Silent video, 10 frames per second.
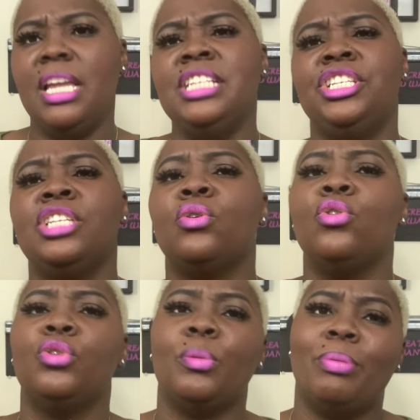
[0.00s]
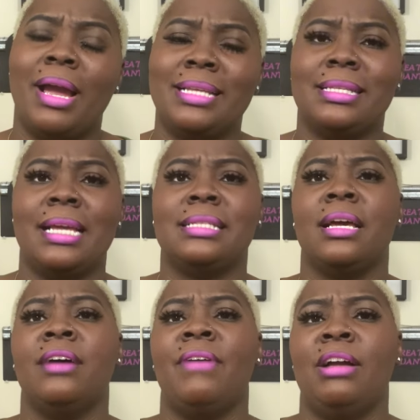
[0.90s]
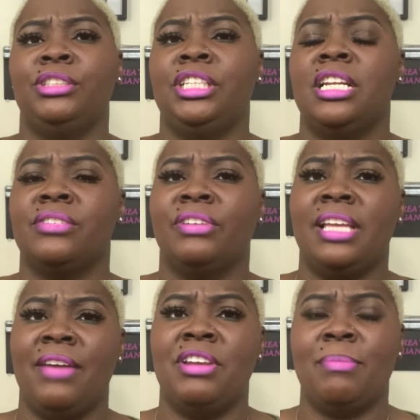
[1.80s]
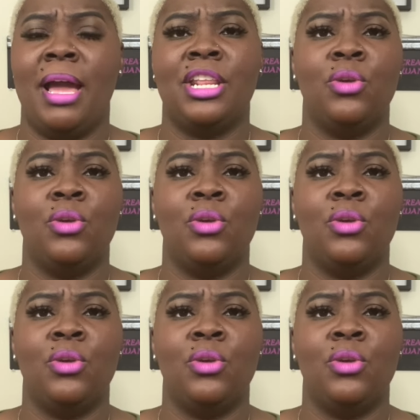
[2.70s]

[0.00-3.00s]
And she's going through the process of how she doesn't really have anybody.